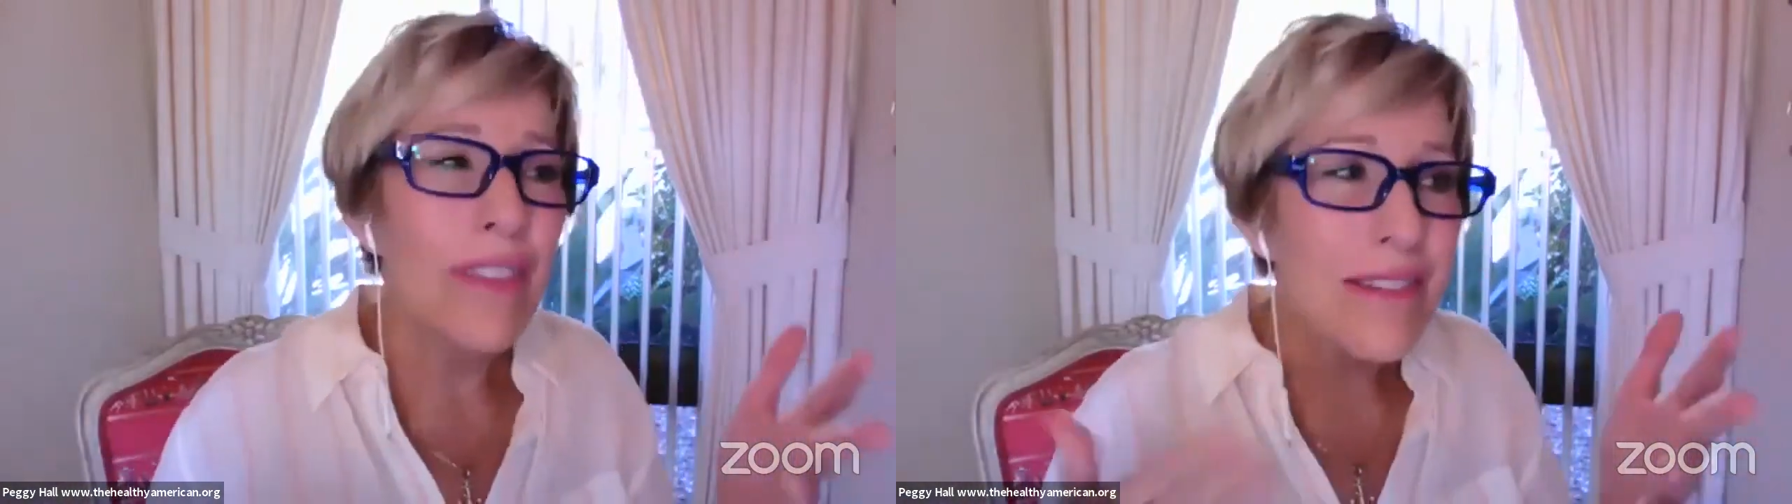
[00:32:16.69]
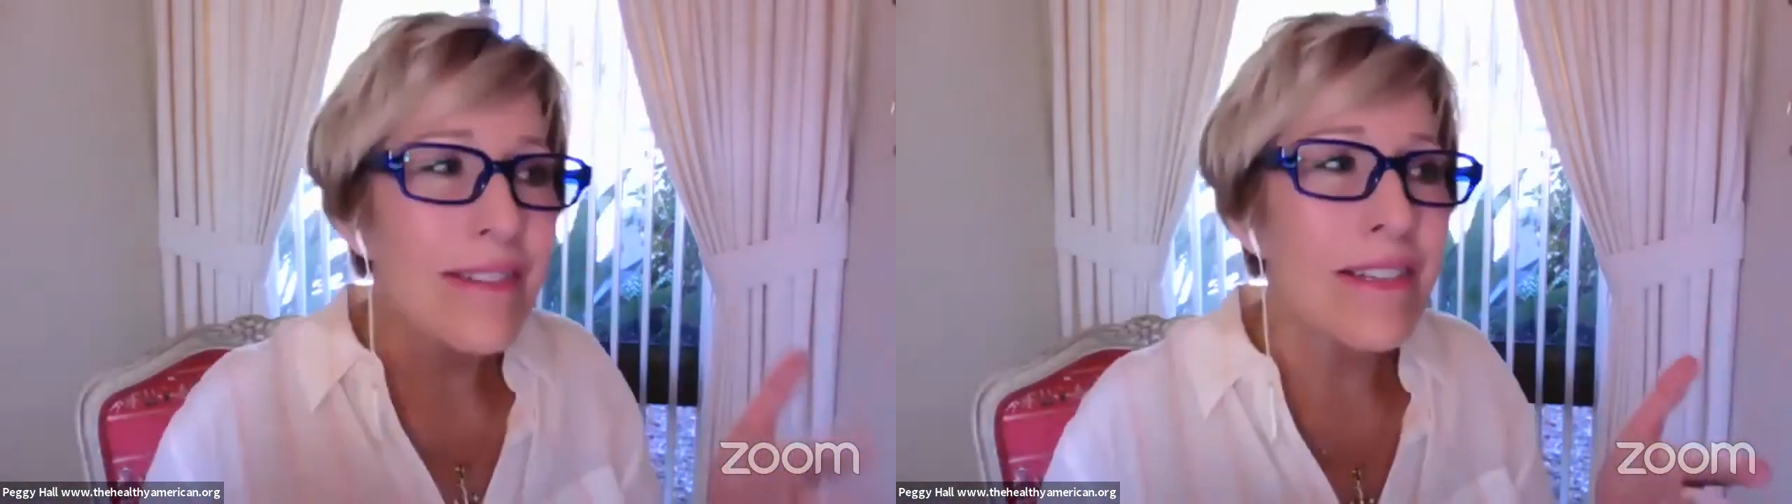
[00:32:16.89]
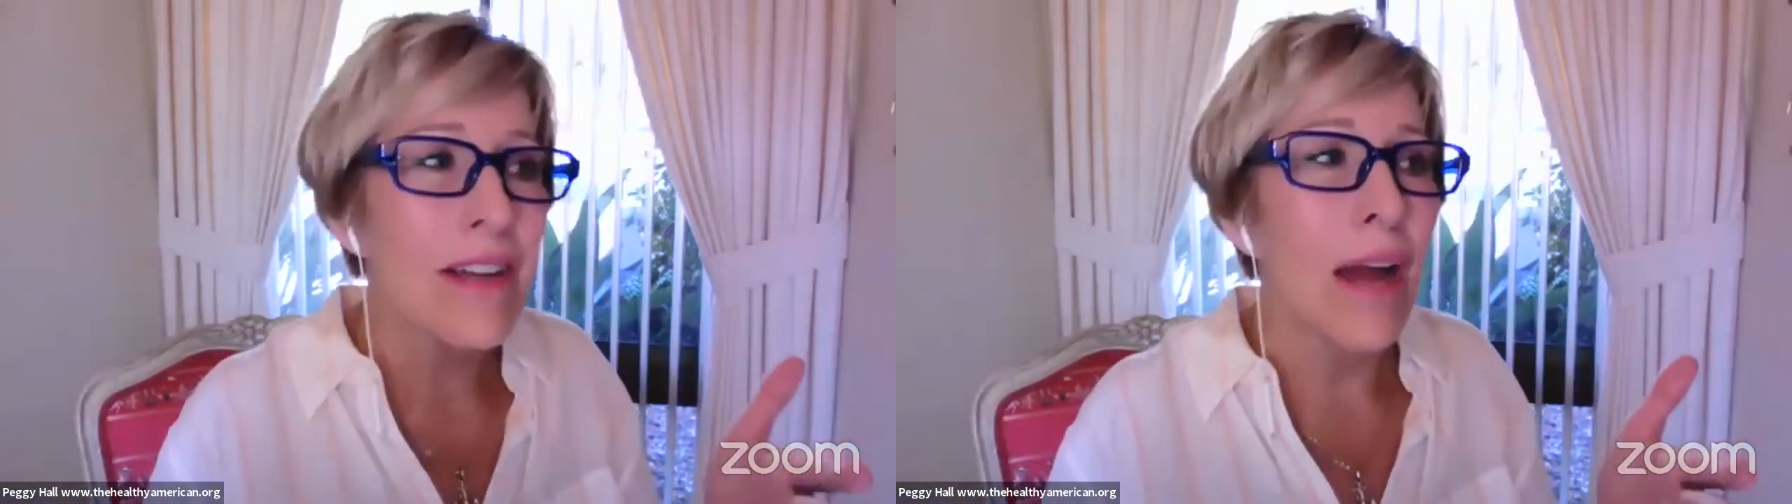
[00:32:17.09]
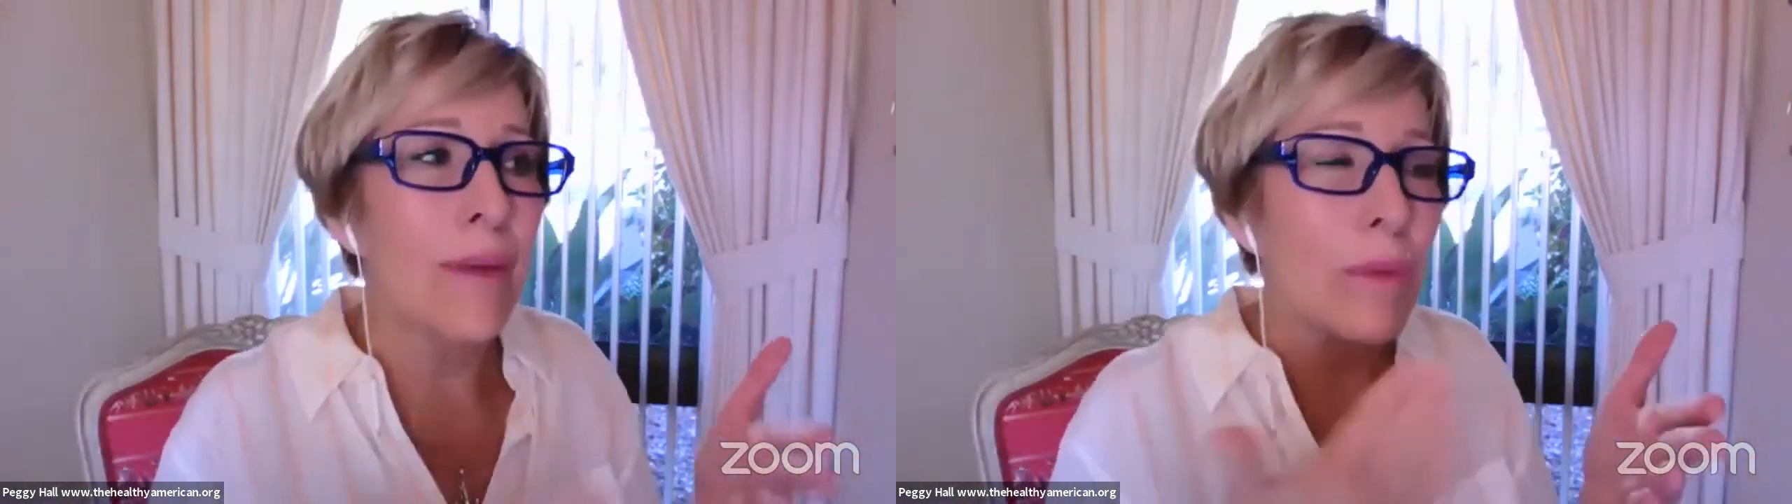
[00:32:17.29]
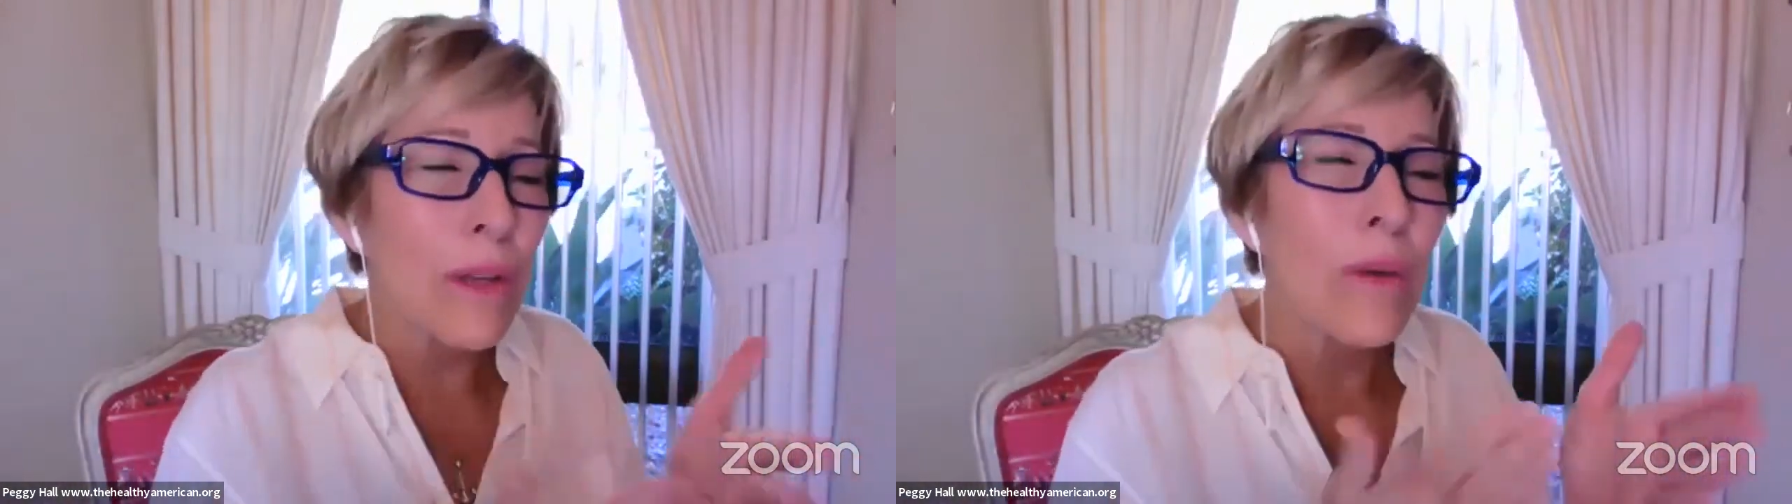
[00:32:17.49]
This is the
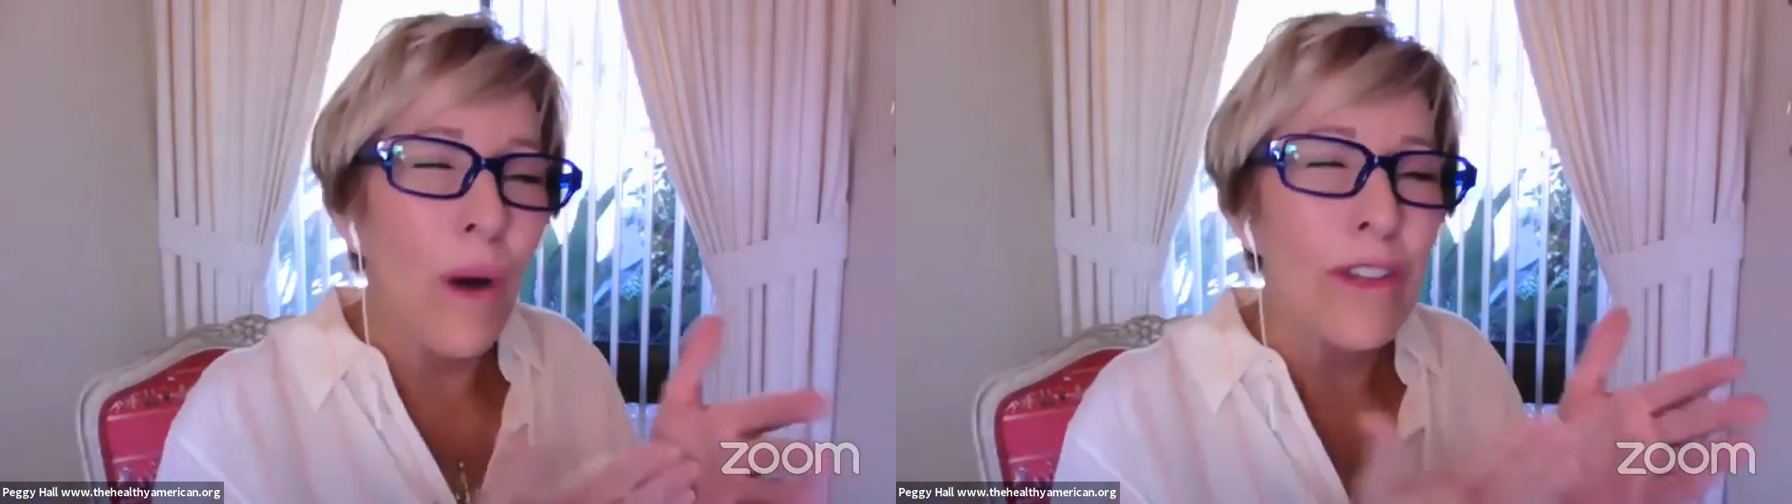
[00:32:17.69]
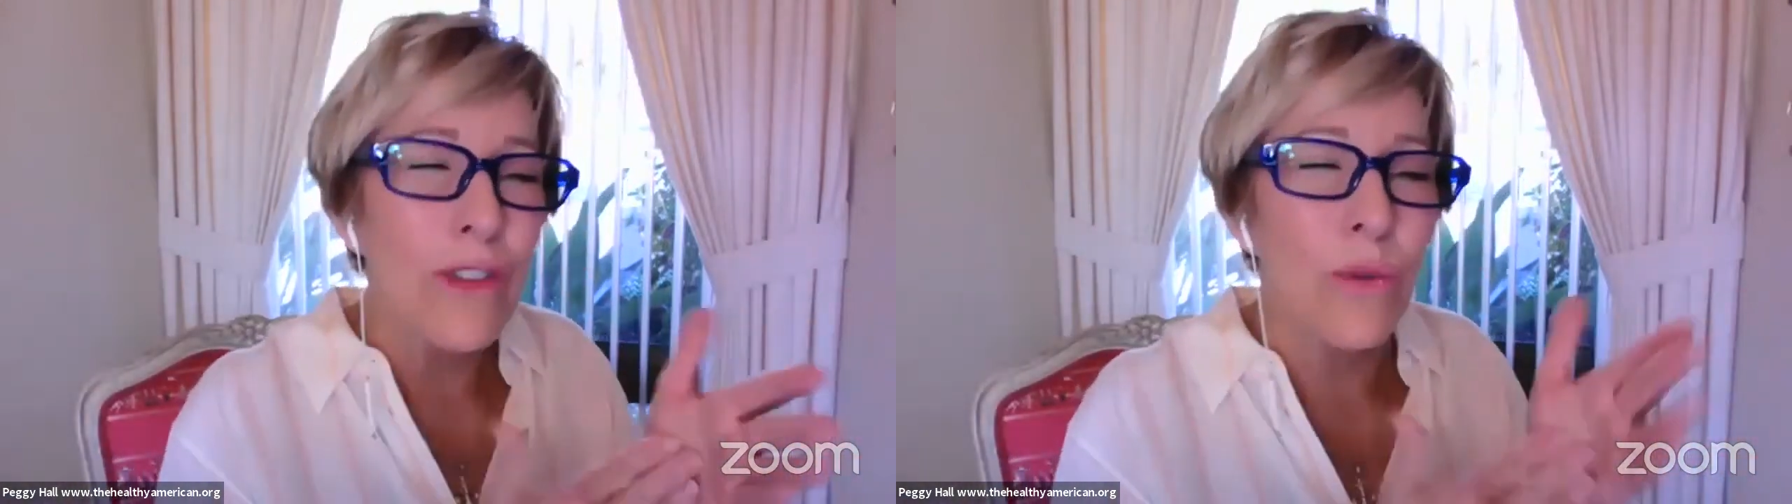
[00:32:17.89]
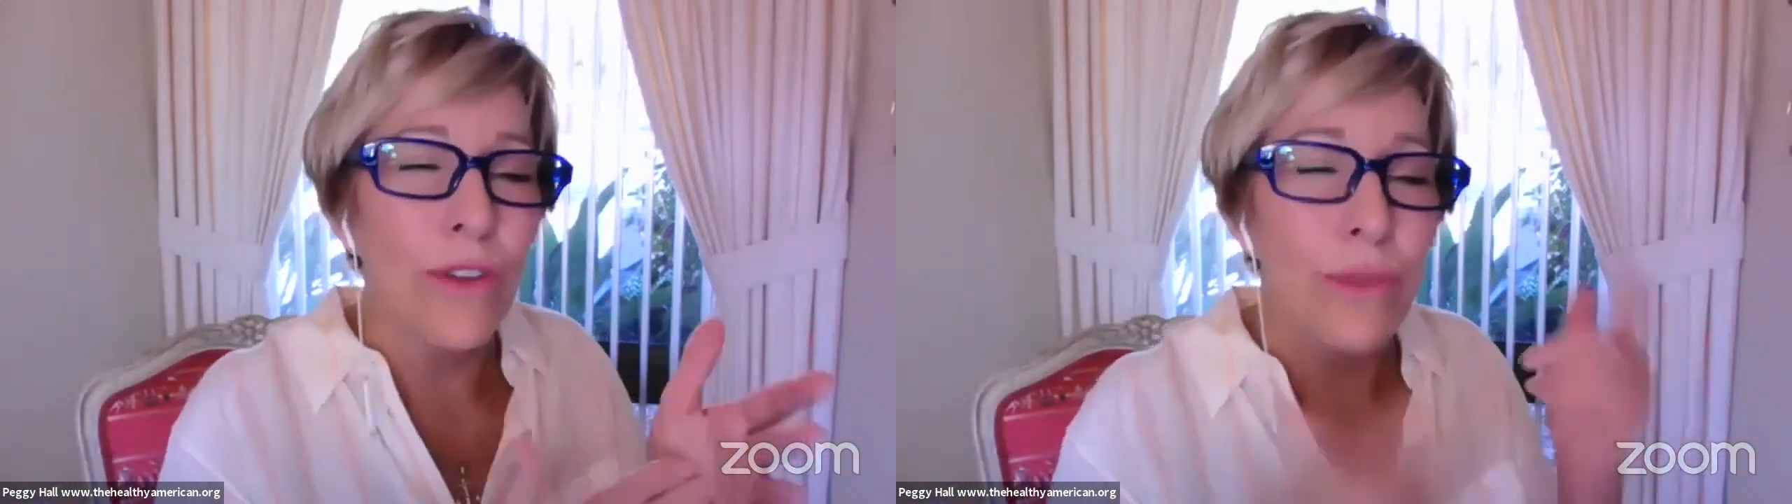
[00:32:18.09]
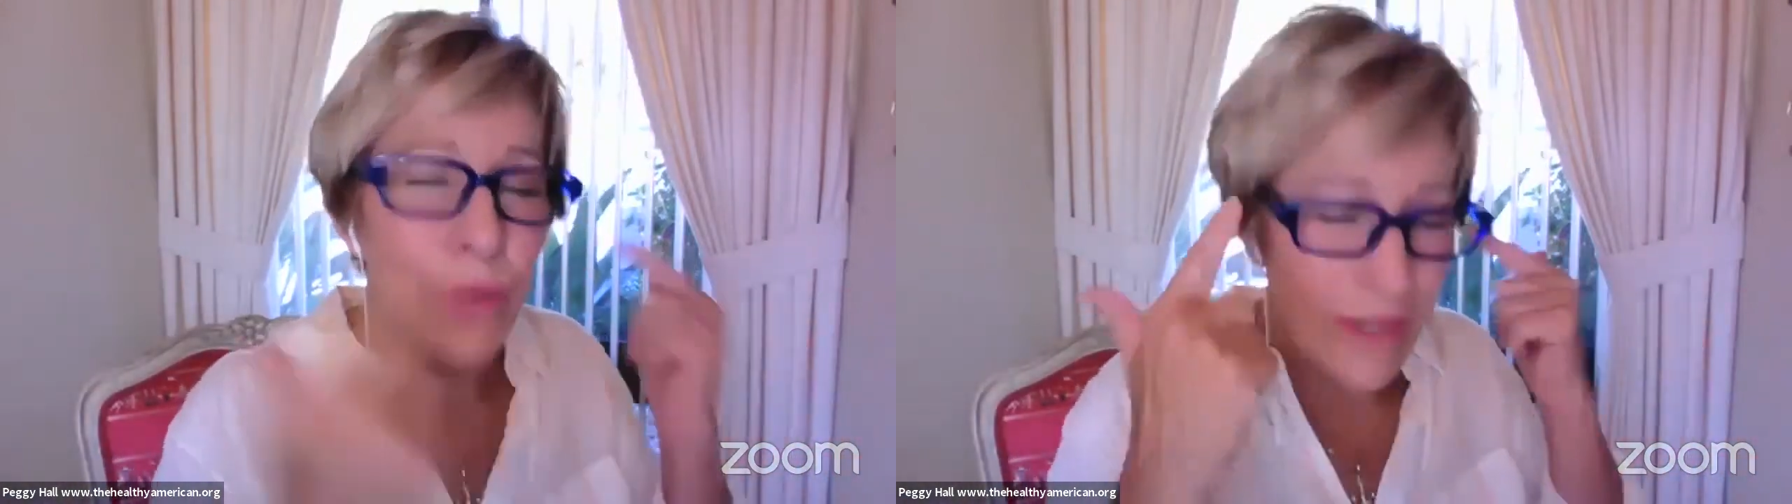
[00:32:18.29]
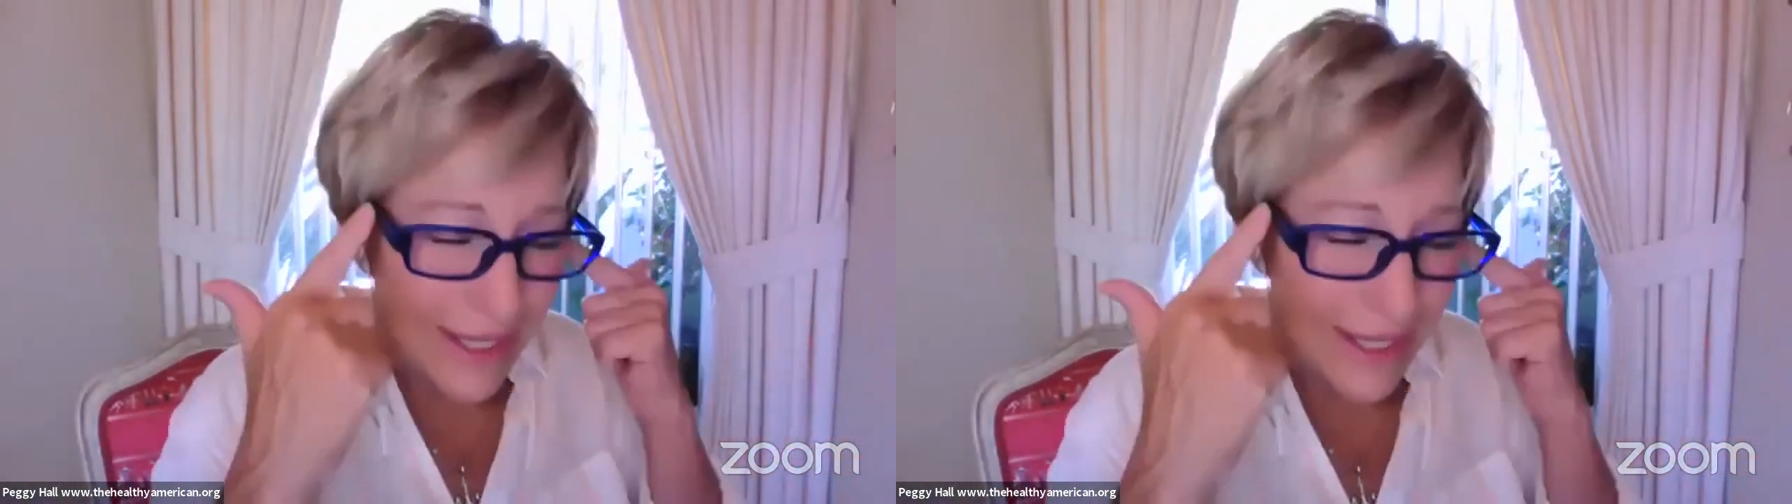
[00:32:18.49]
time I really want to sort through this.